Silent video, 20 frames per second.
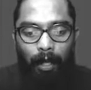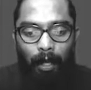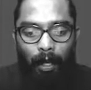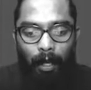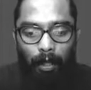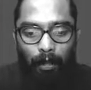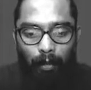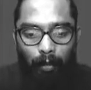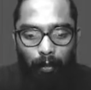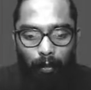
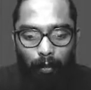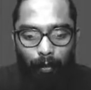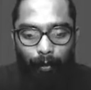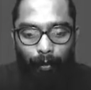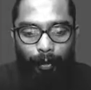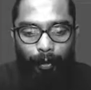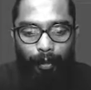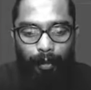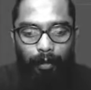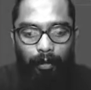ungroup
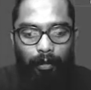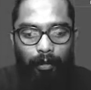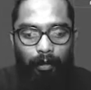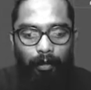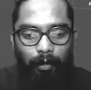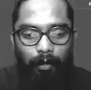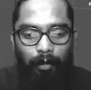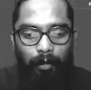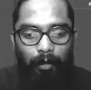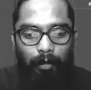it,
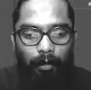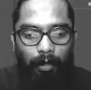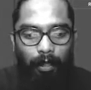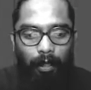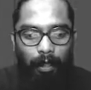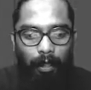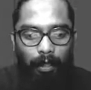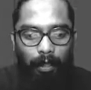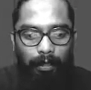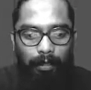then
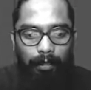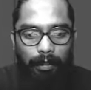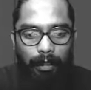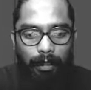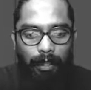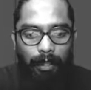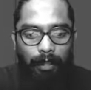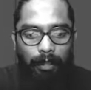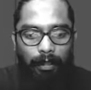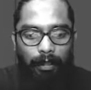again
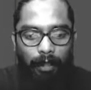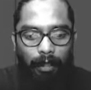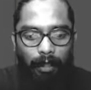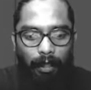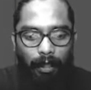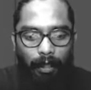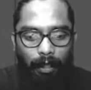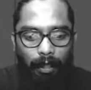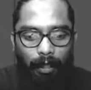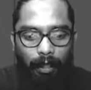select, then
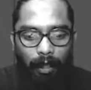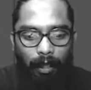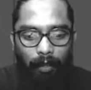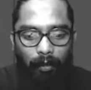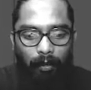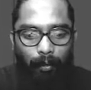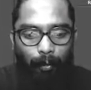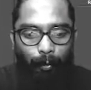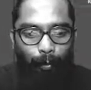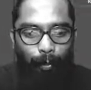again
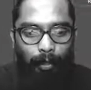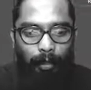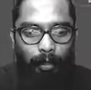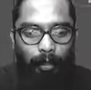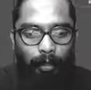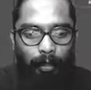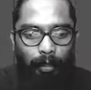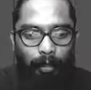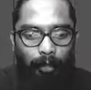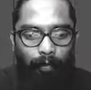ungroup it,
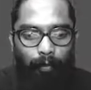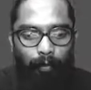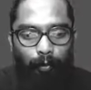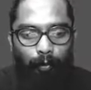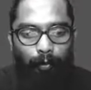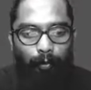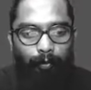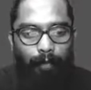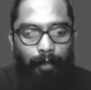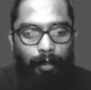then
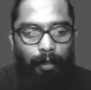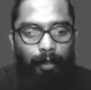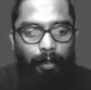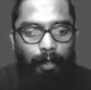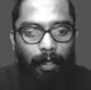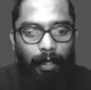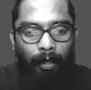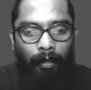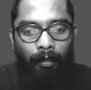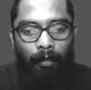move it,
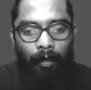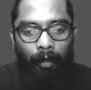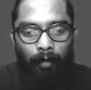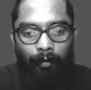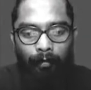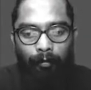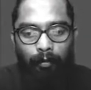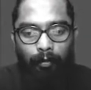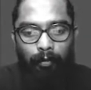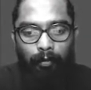then you
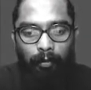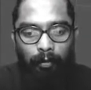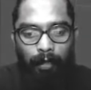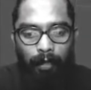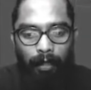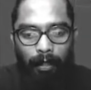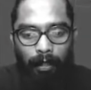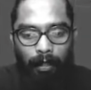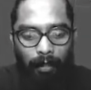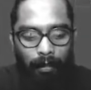have to
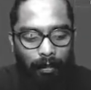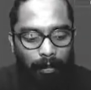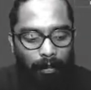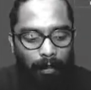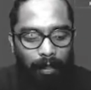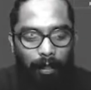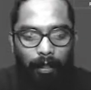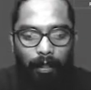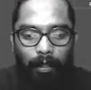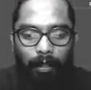select,
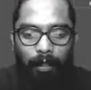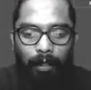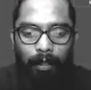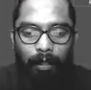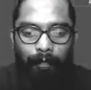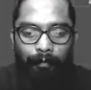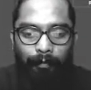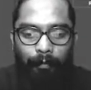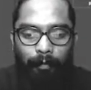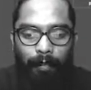then again you
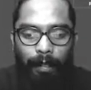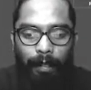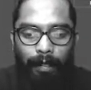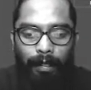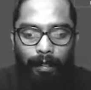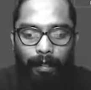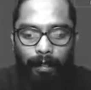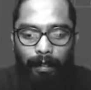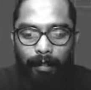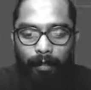have to right
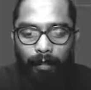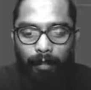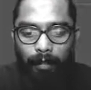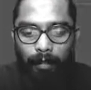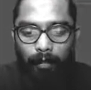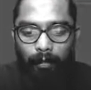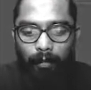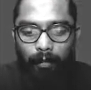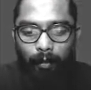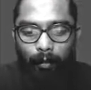click,
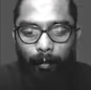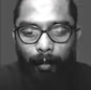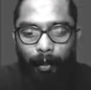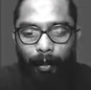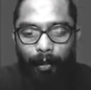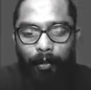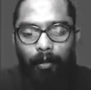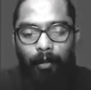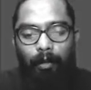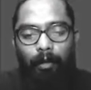then group it.
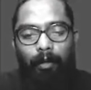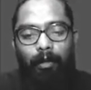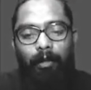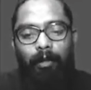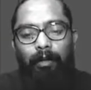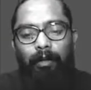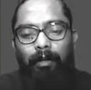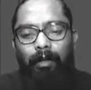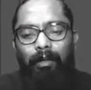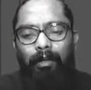
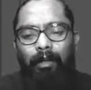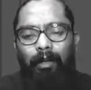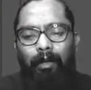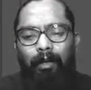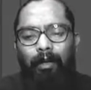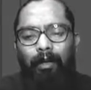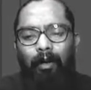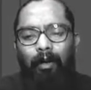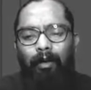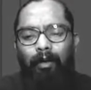There's a
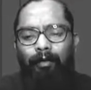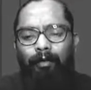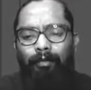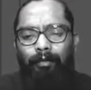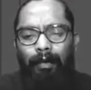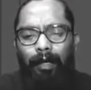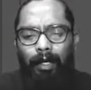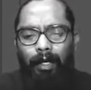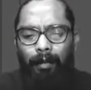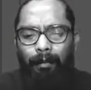lot of
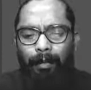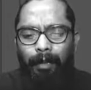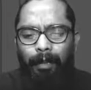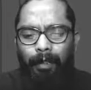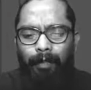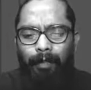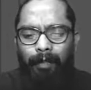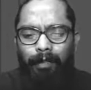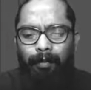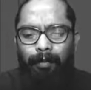
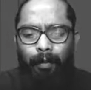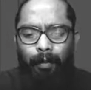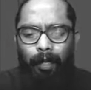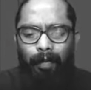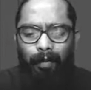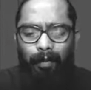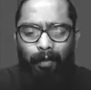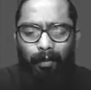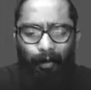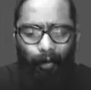fundamentals point.
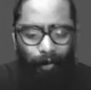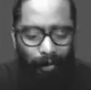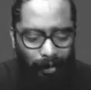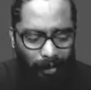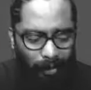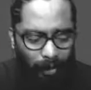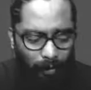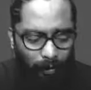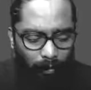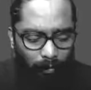No
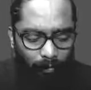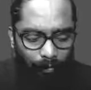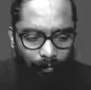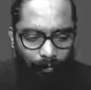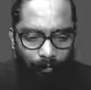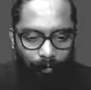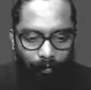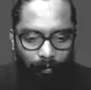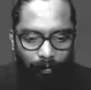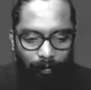need of.
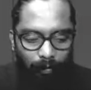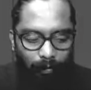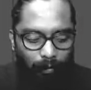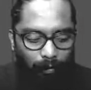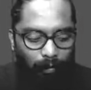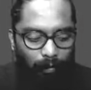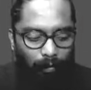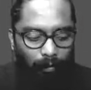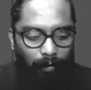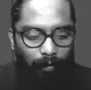
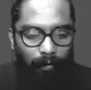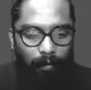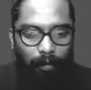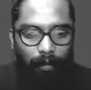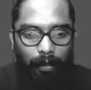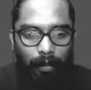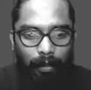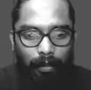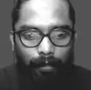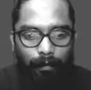
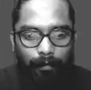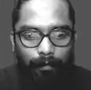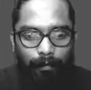Clear?